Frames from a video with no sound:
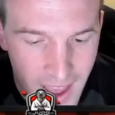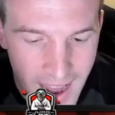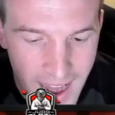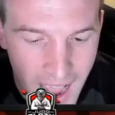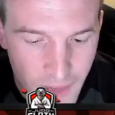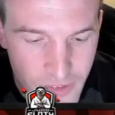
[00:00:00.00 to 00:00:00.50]

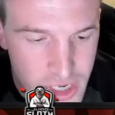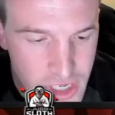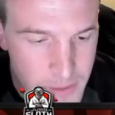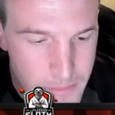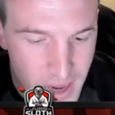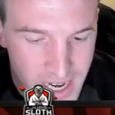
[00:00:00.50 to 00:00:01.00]
I
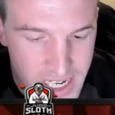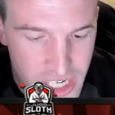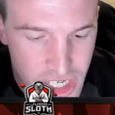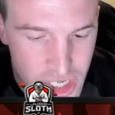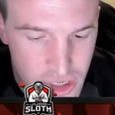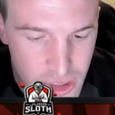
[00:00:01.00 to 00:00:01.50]
haven't
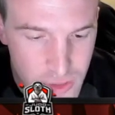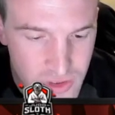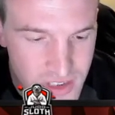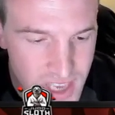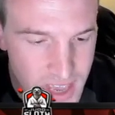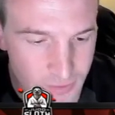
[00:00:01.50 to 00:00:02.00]
managed to
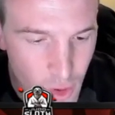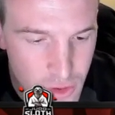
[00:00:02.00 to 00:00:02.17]
save